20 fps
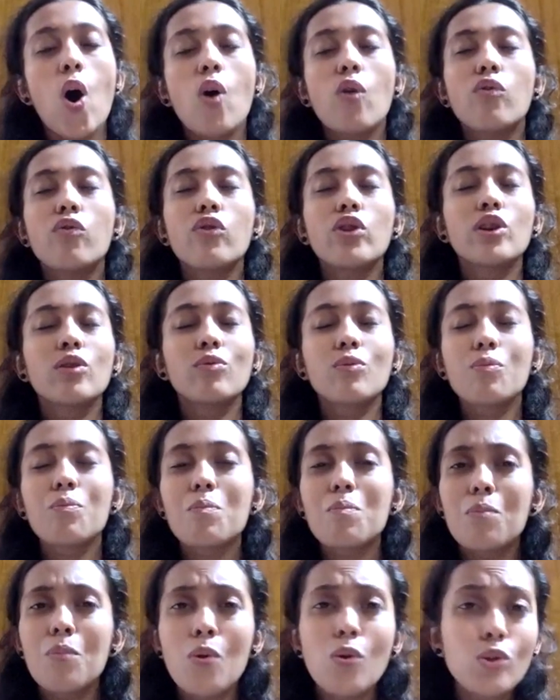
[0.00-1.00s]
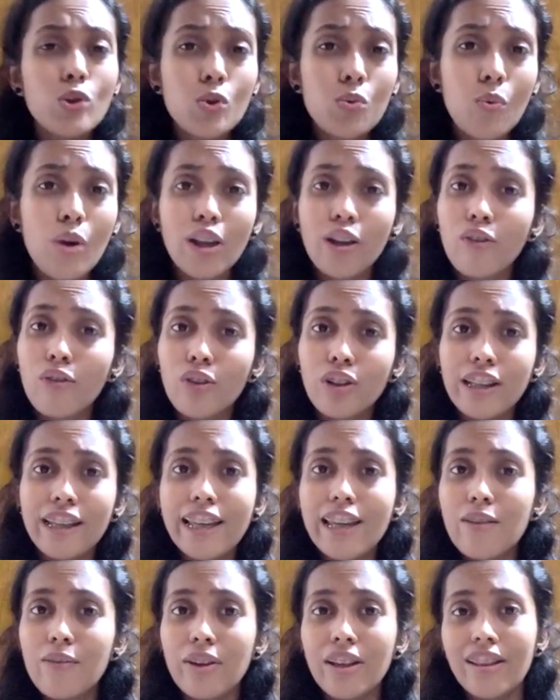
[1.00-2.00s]
of one of the most wonderful
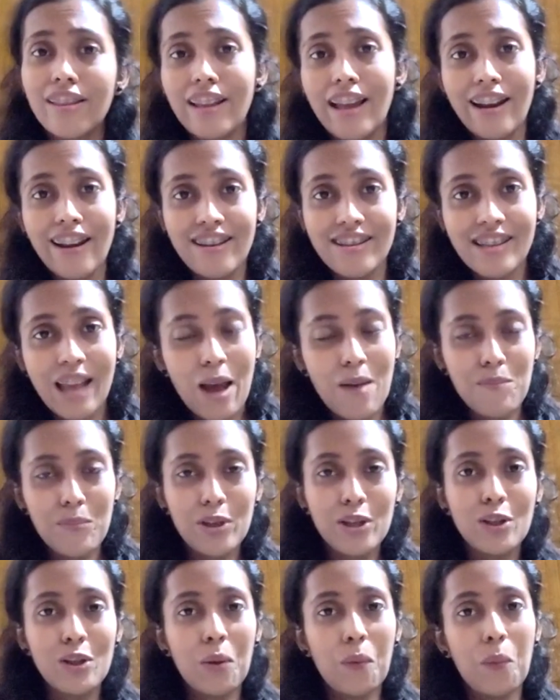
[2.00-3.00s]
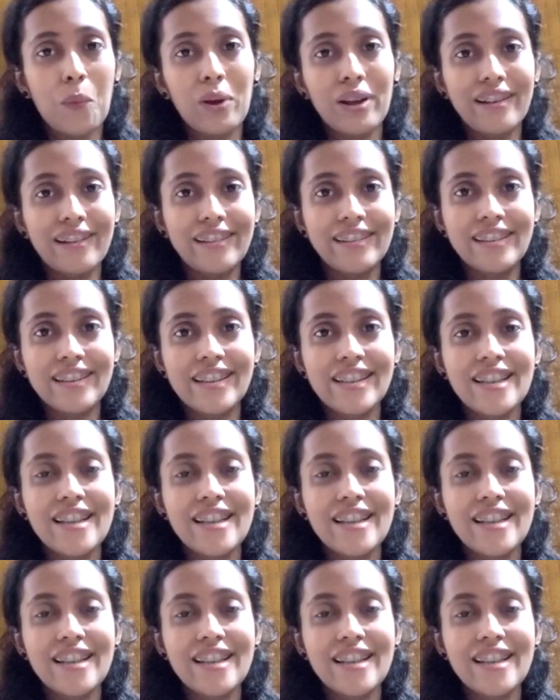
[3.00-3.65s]
events that has happened in the world